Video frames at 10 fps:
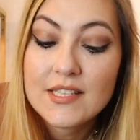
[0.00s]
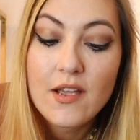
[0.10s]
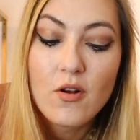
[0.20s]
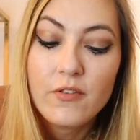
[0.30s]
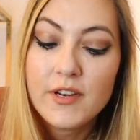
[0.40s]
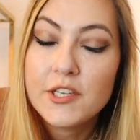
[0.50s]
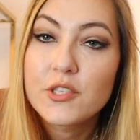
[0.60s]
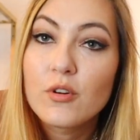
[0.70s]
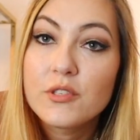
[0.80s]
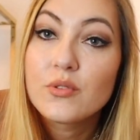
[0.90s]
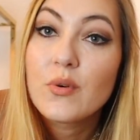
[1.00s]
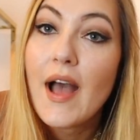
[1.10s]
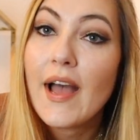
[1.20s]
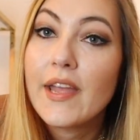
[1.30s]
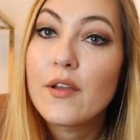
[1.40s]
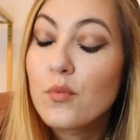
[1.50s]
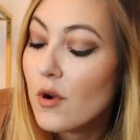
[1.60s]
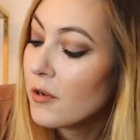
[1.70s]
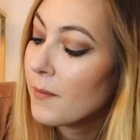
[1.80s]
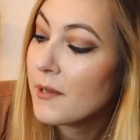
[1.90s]
I already told you, I
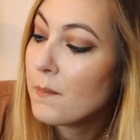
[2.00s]
won't be